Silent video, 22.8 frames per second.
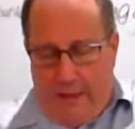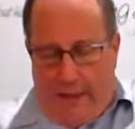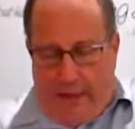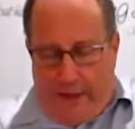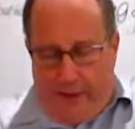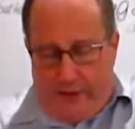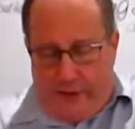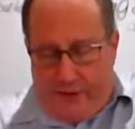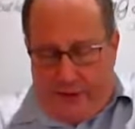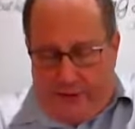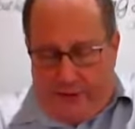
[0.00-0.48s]

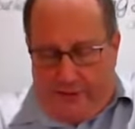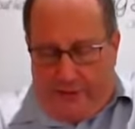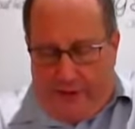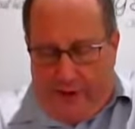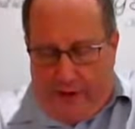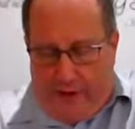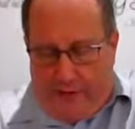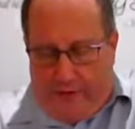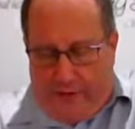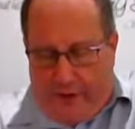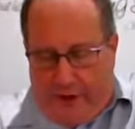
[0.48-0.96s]
is the
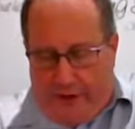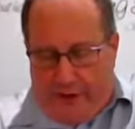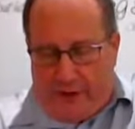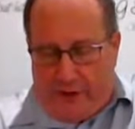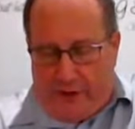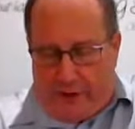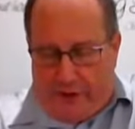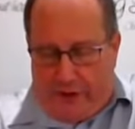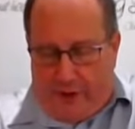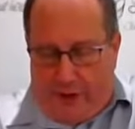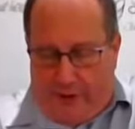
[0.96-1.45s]

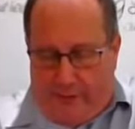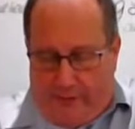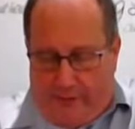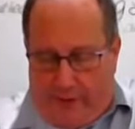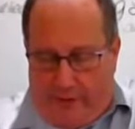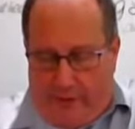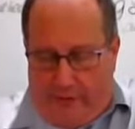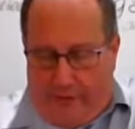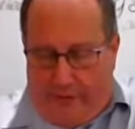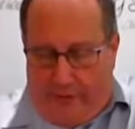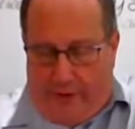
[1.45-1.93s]
foundation of
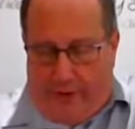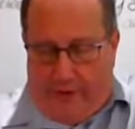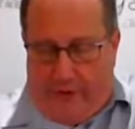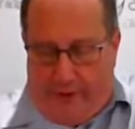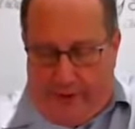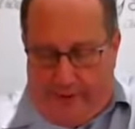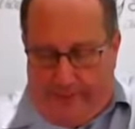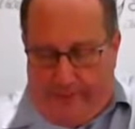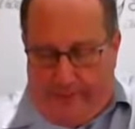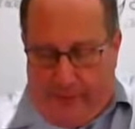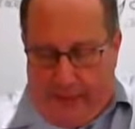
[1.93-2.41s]
our faith.
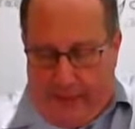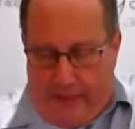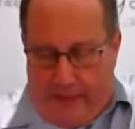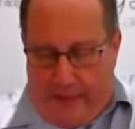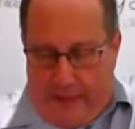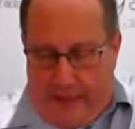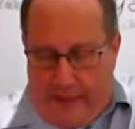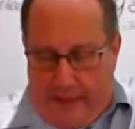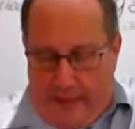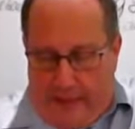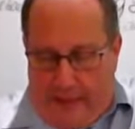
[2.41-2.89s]

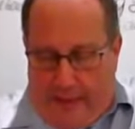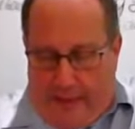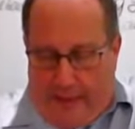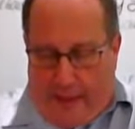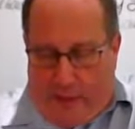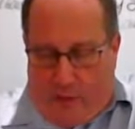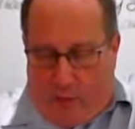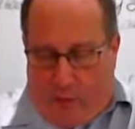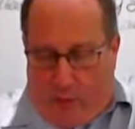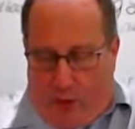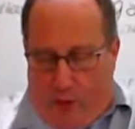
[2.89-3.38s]

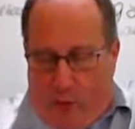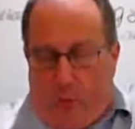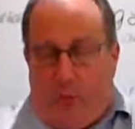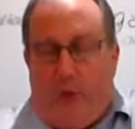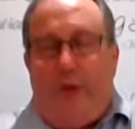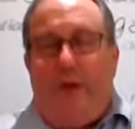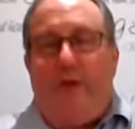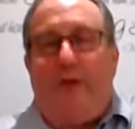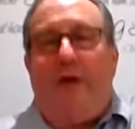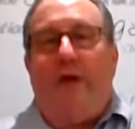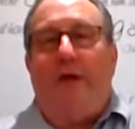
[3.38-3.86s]
And what
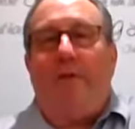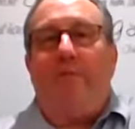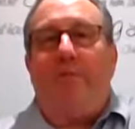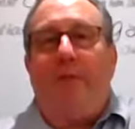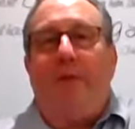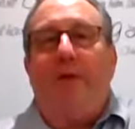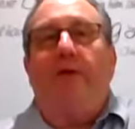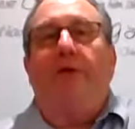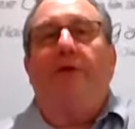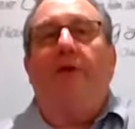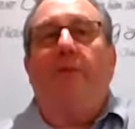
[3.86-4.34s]
we then
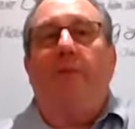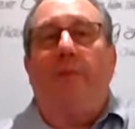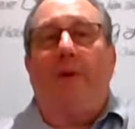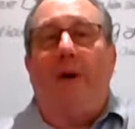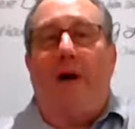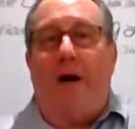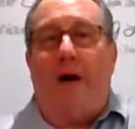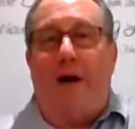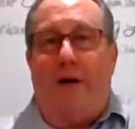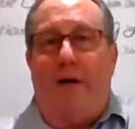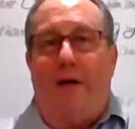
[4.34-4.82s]
build
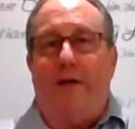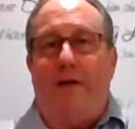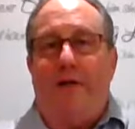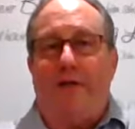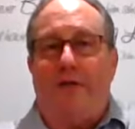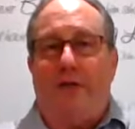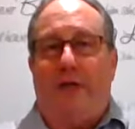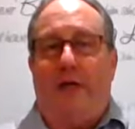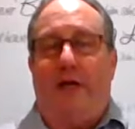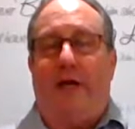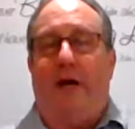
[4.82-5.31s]
upon,
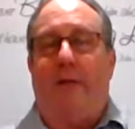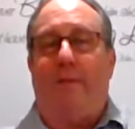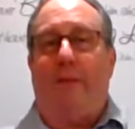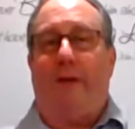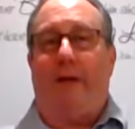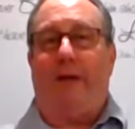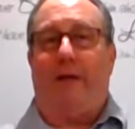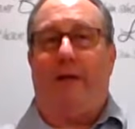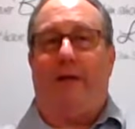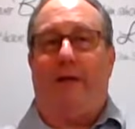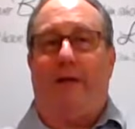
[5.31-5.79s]
see, I
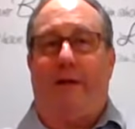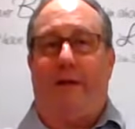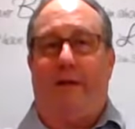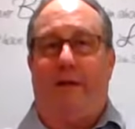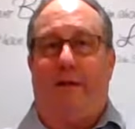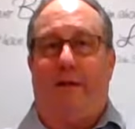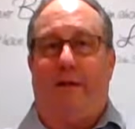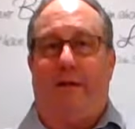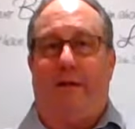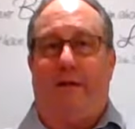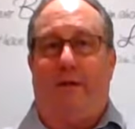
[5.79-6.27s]
mean,
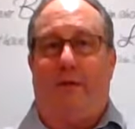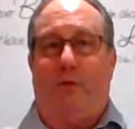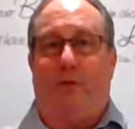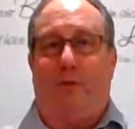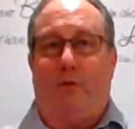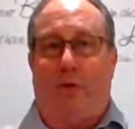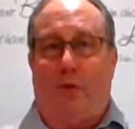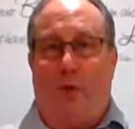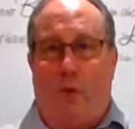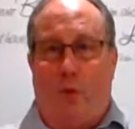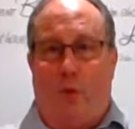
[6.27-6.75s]
the,
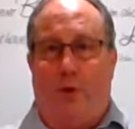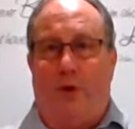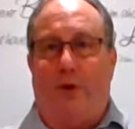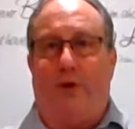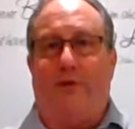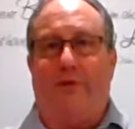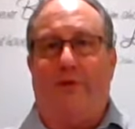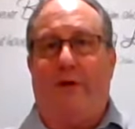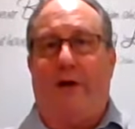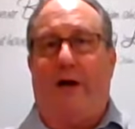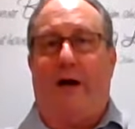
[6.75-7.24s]
the Word
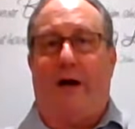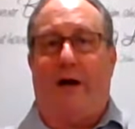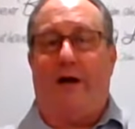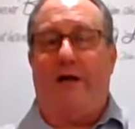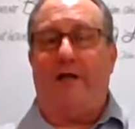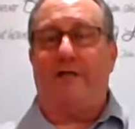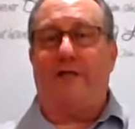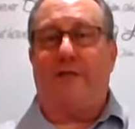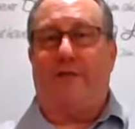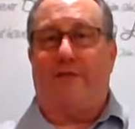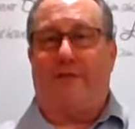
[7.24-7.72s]
of God
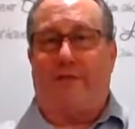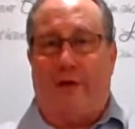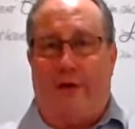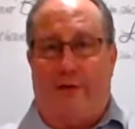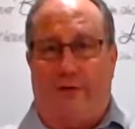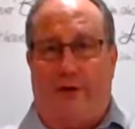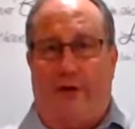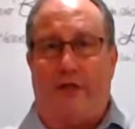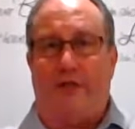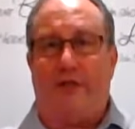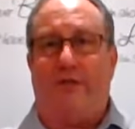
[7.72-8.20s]
is the
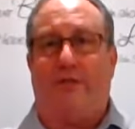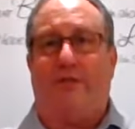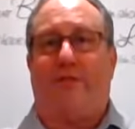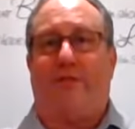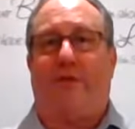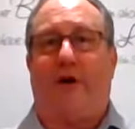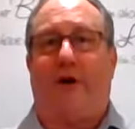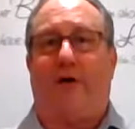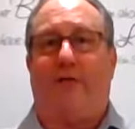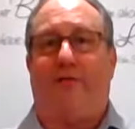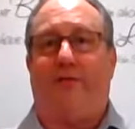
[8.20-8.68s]
foundation
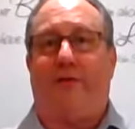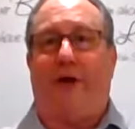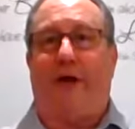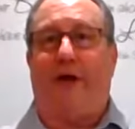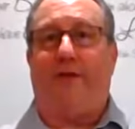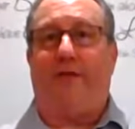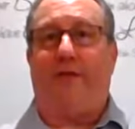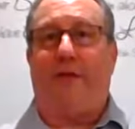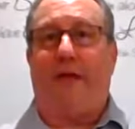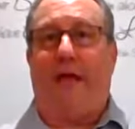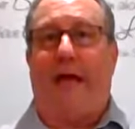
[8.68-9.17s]
for our
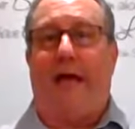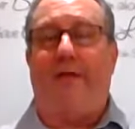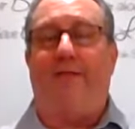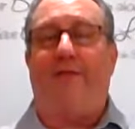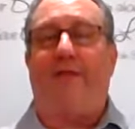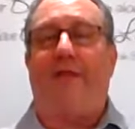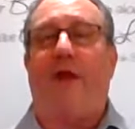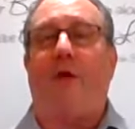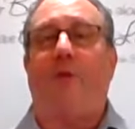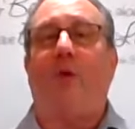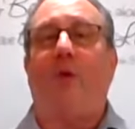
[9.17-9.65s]
faith, and
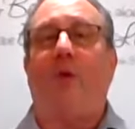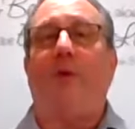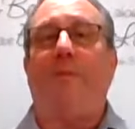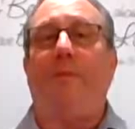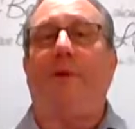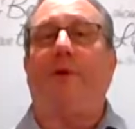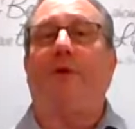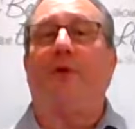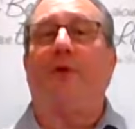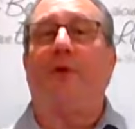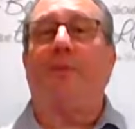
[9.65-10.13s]
then we
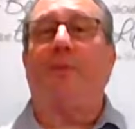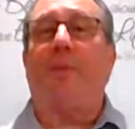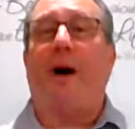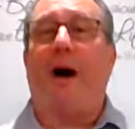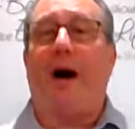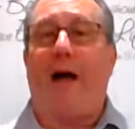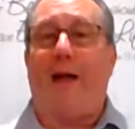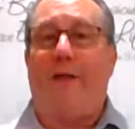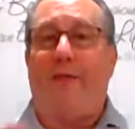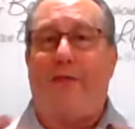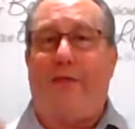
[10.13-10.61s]
build
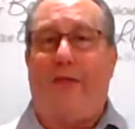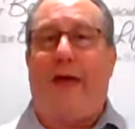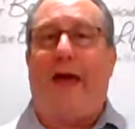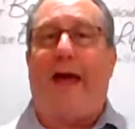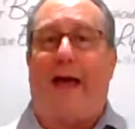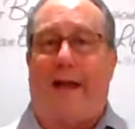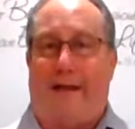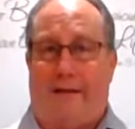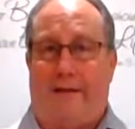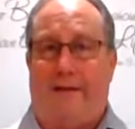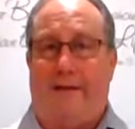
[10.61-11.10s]
upon
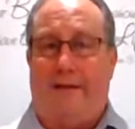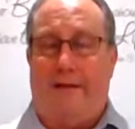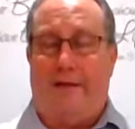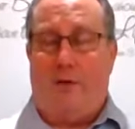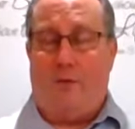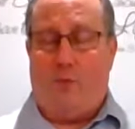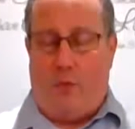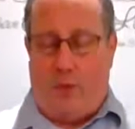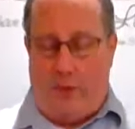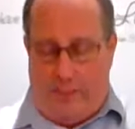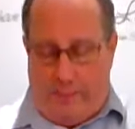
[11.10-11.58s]
that.
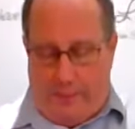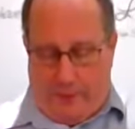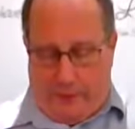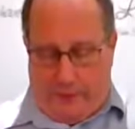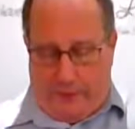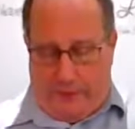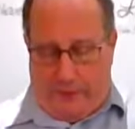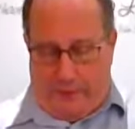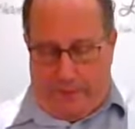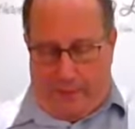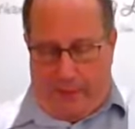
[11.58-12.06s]
We
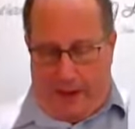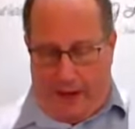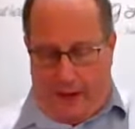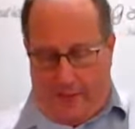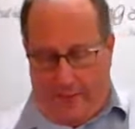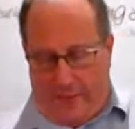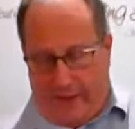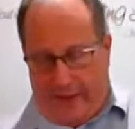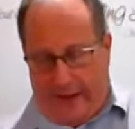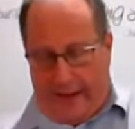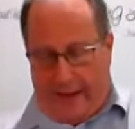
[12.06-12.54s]
build
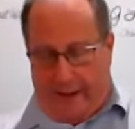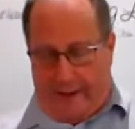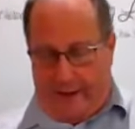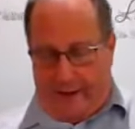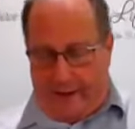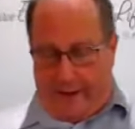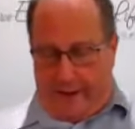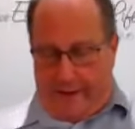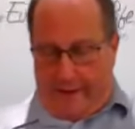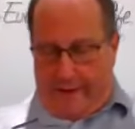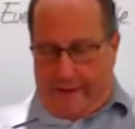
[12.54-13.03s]
upon
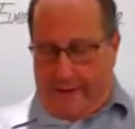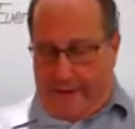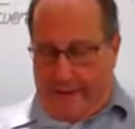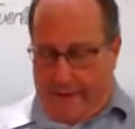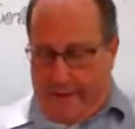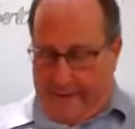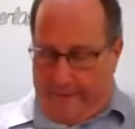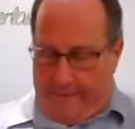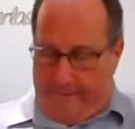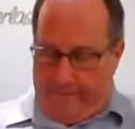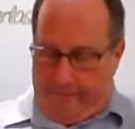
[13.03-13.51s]
that
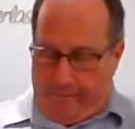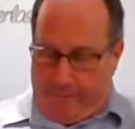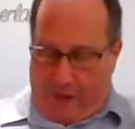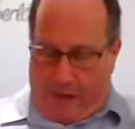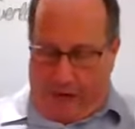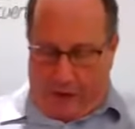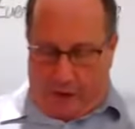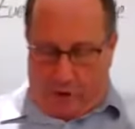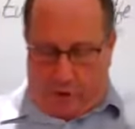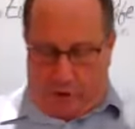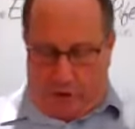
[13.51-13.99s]
um,
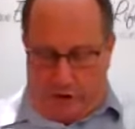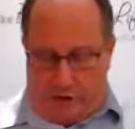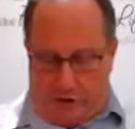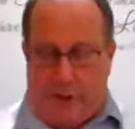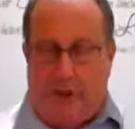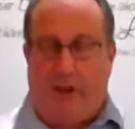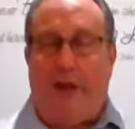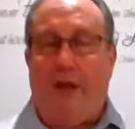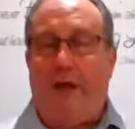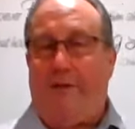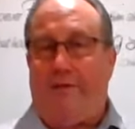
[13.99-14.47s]
our
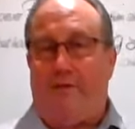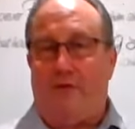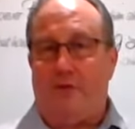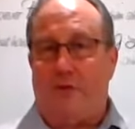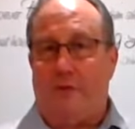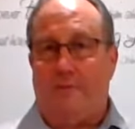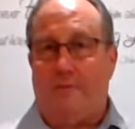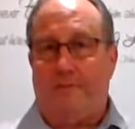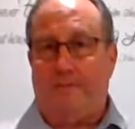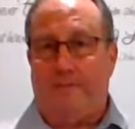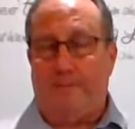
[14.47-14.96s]
Christian lives,